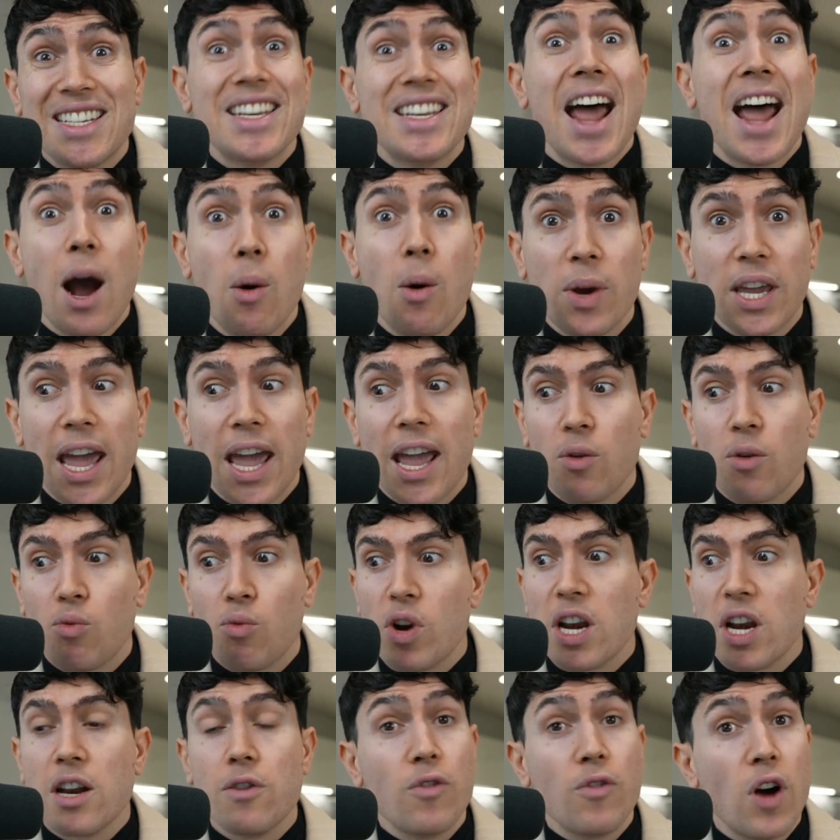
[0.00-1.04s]
Now we're getting
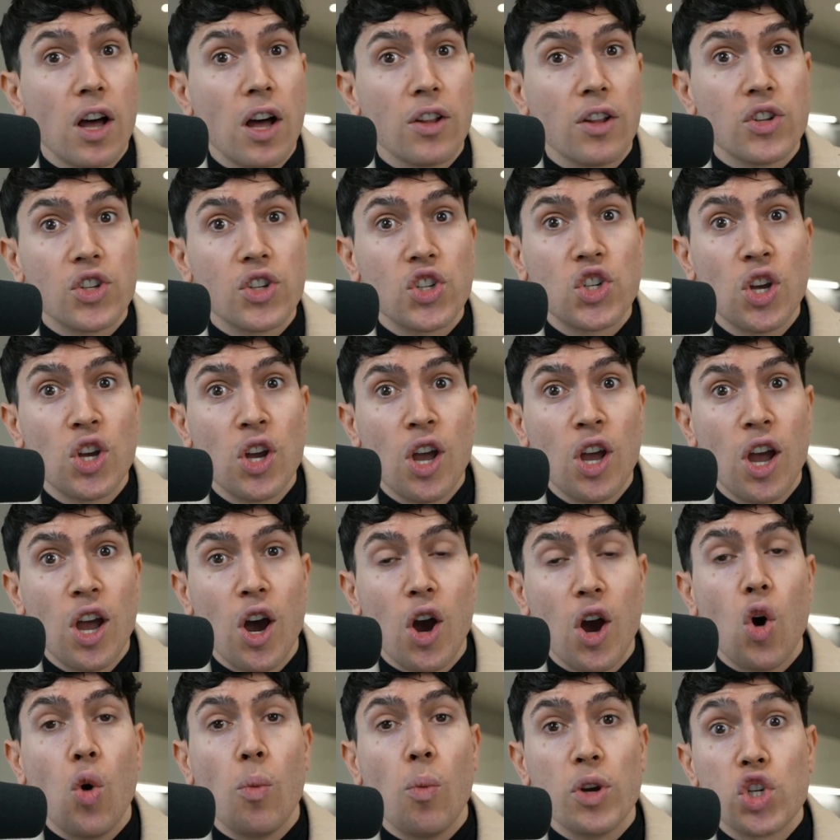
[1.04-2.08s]
really advanced,
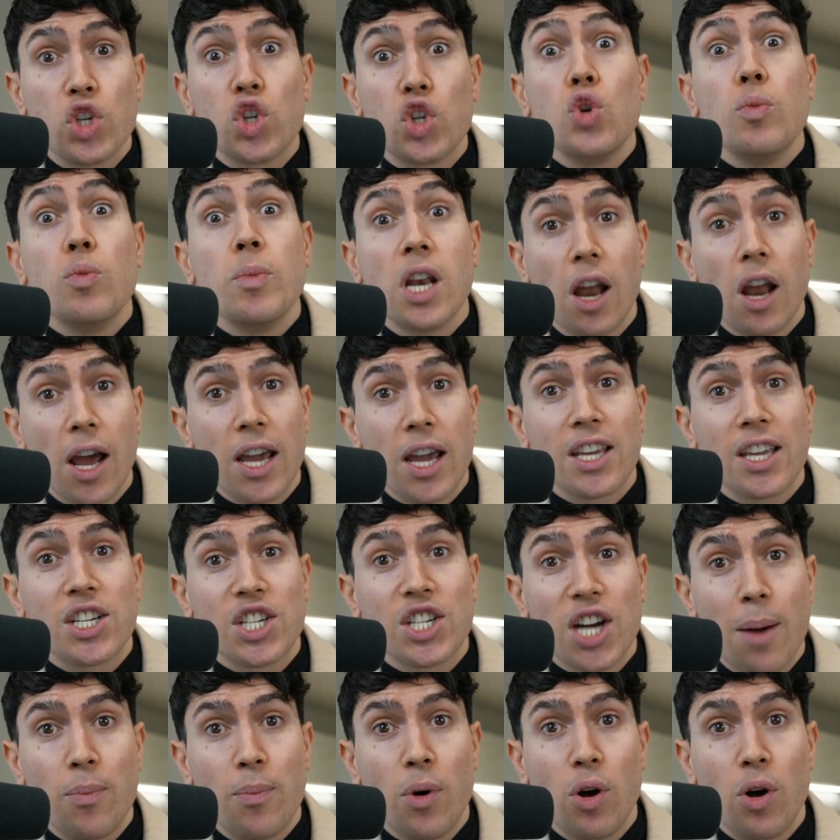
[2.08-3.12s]
almost human-like
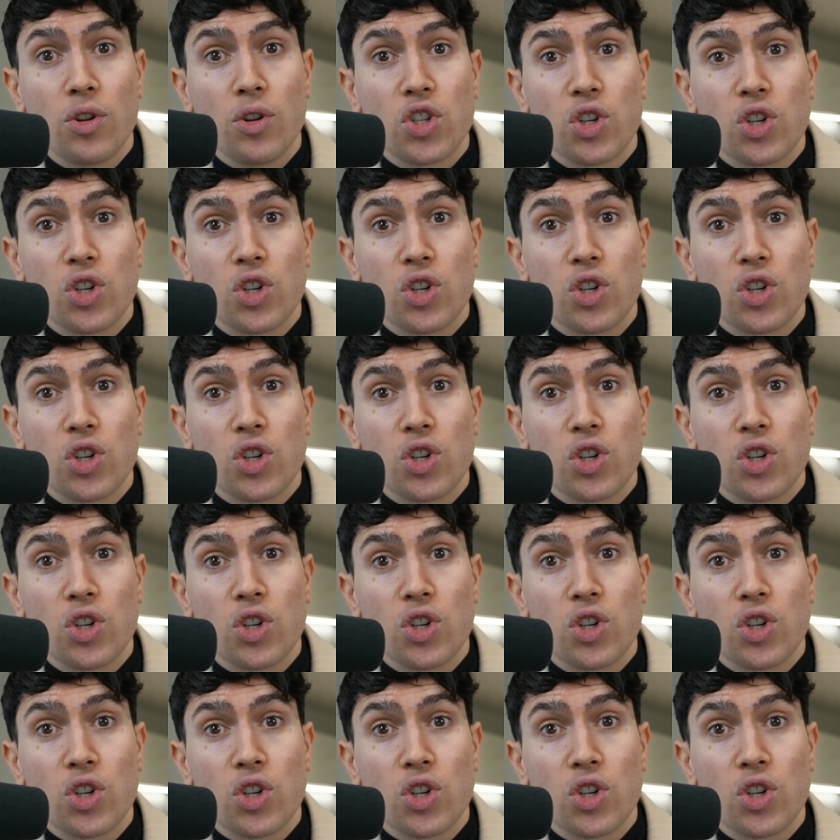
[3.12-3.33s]
chatbots.